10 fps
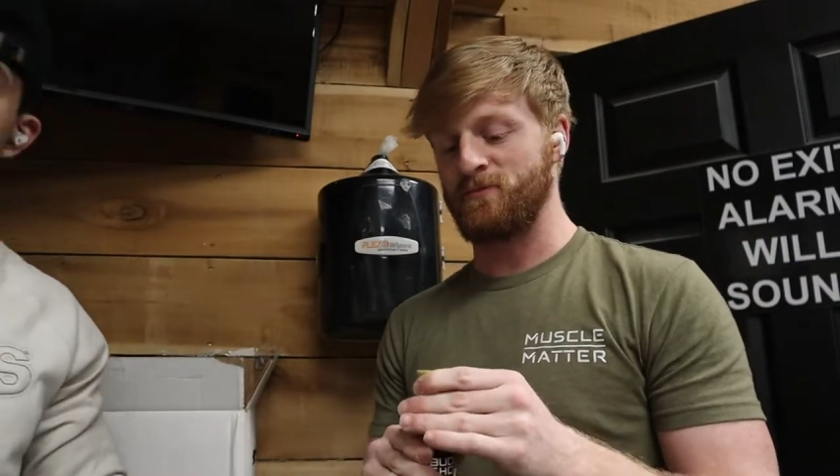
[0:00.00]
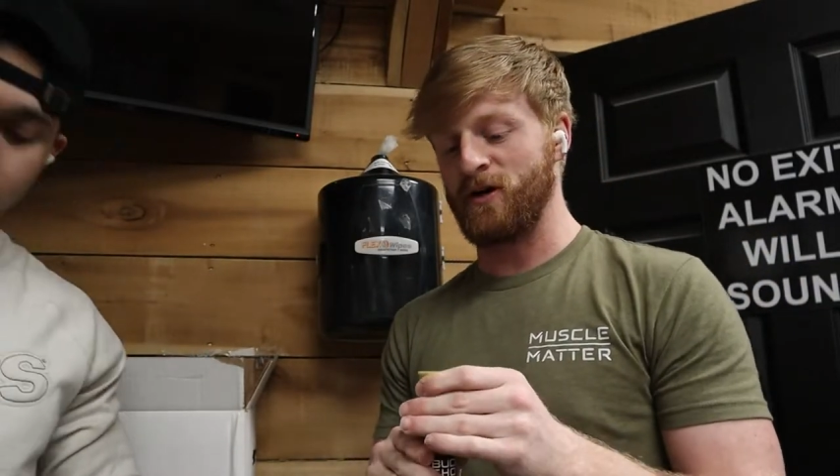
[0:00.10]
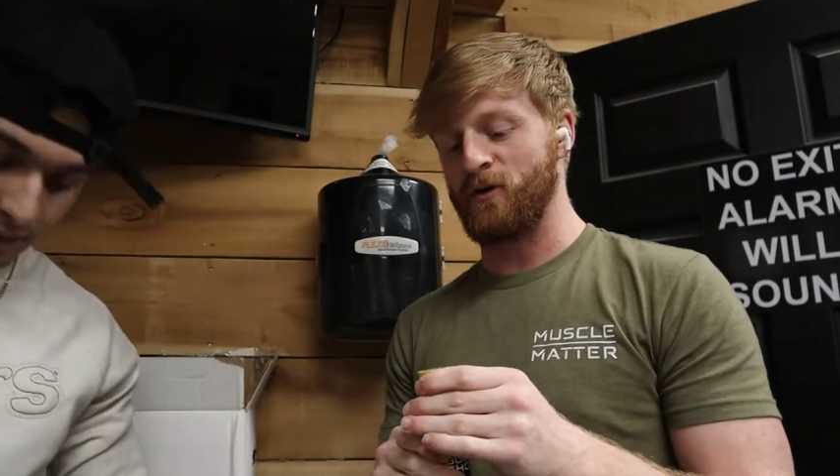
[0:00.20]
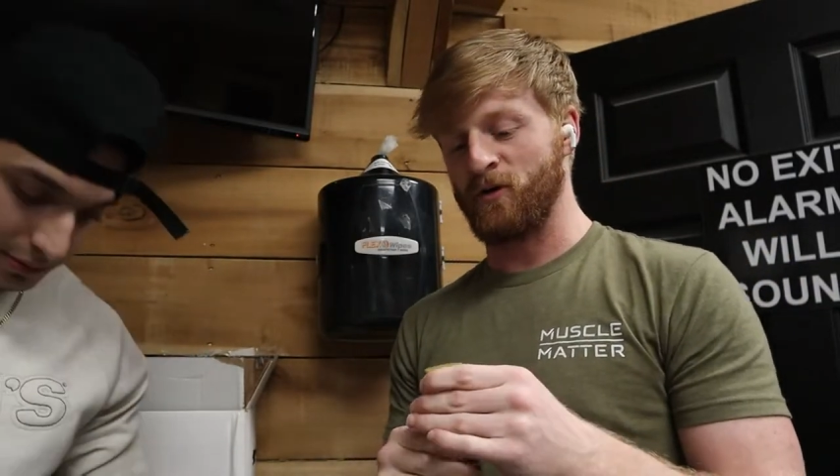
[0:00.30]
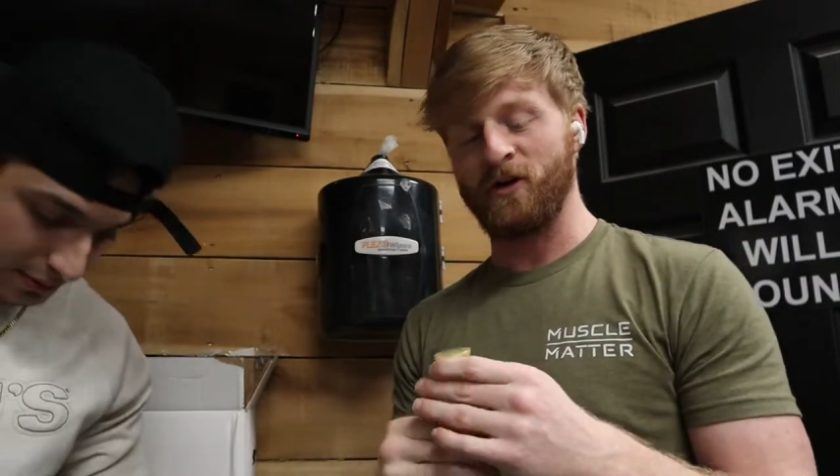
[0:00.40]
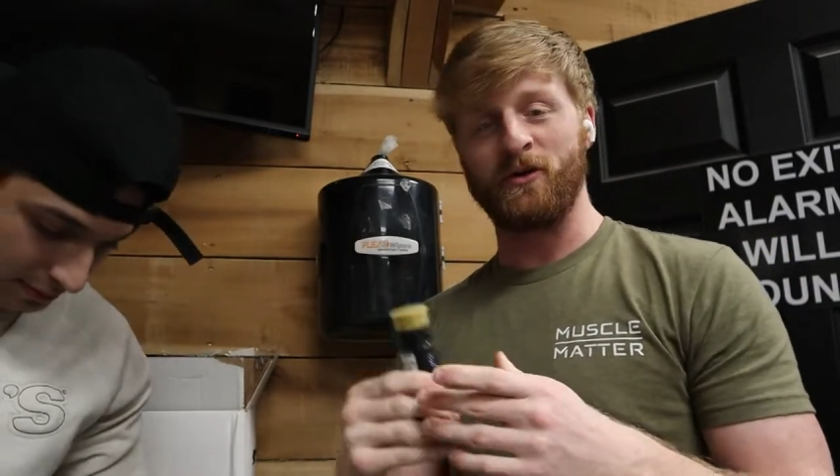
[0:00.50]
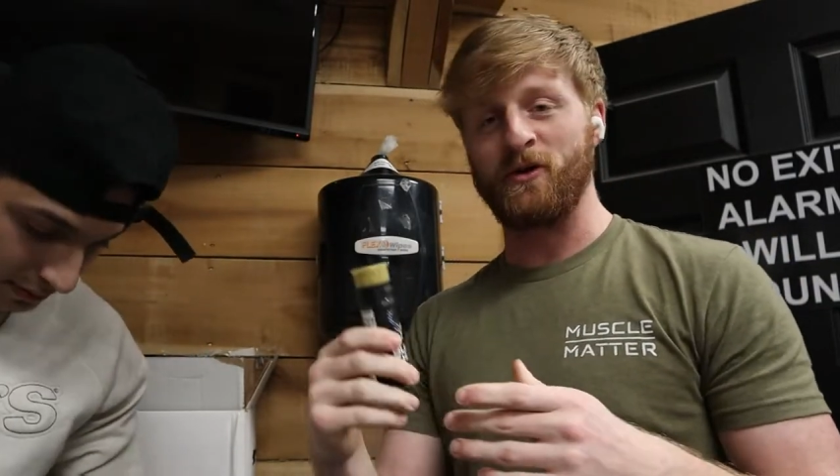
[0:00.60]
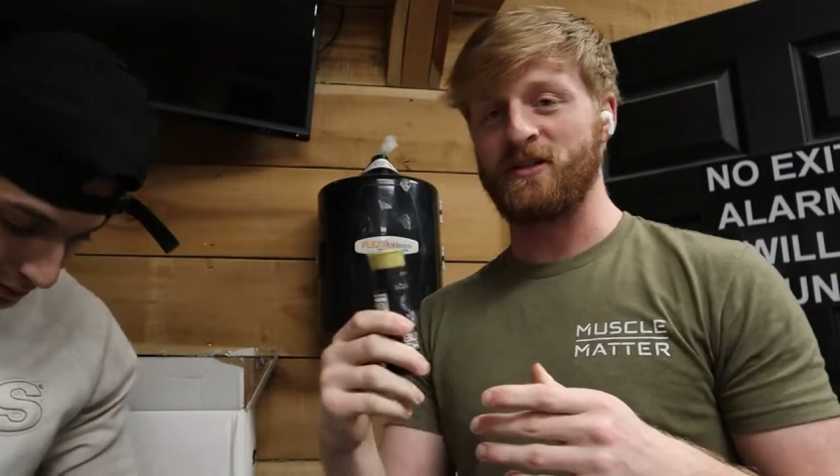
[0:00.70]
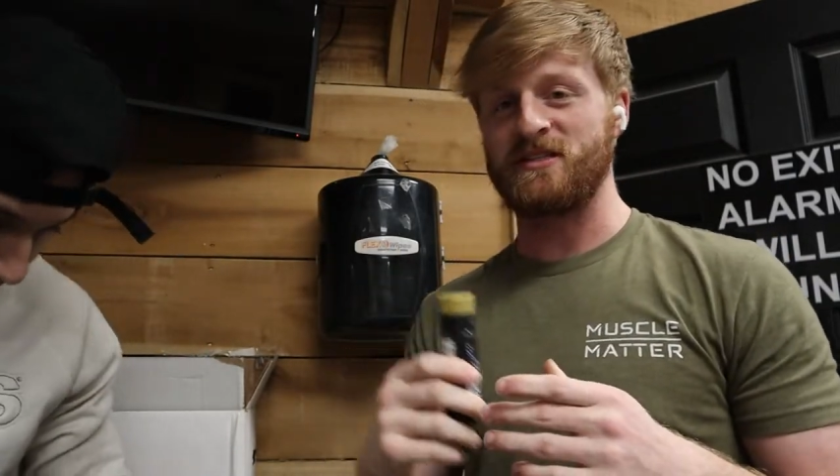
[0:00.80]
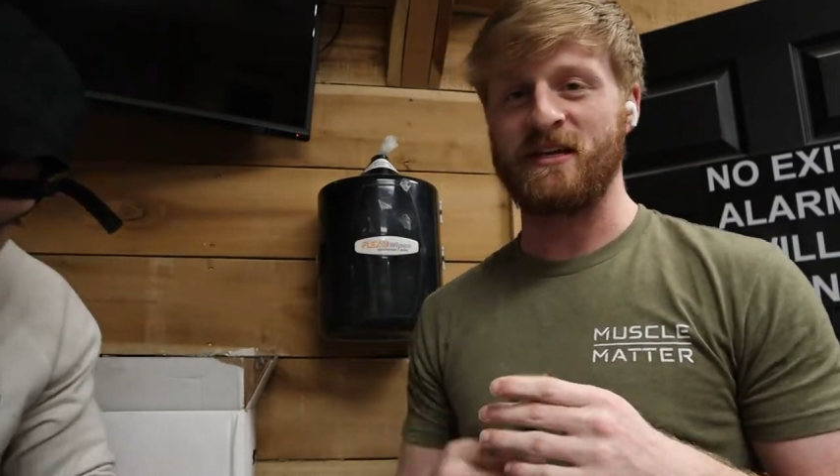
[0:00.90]
but we're going to do
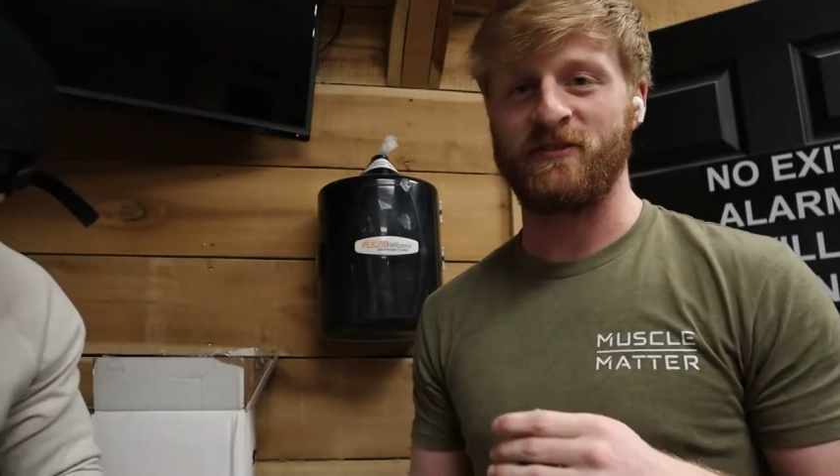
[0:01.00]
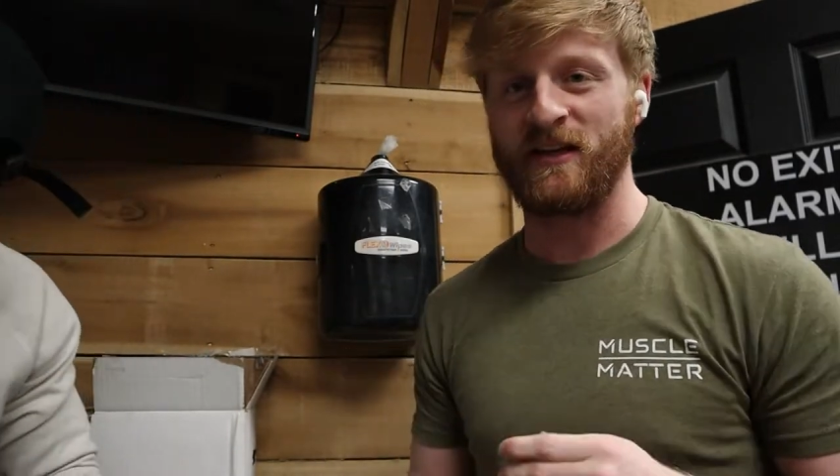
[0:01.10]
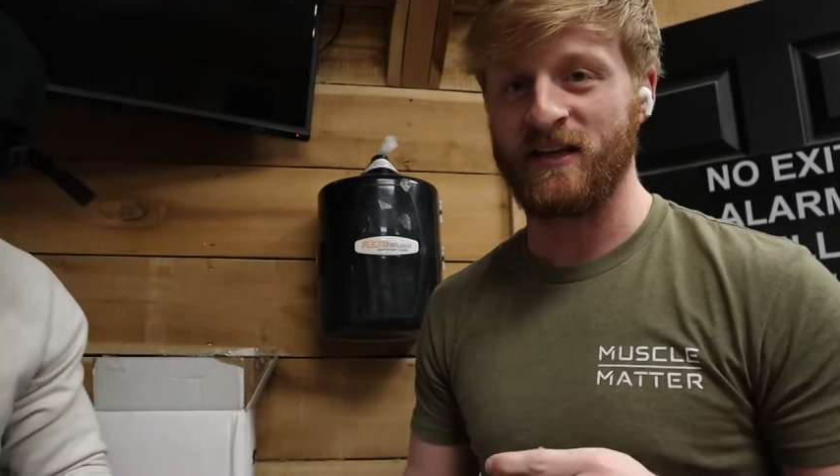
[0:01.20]
it and see if it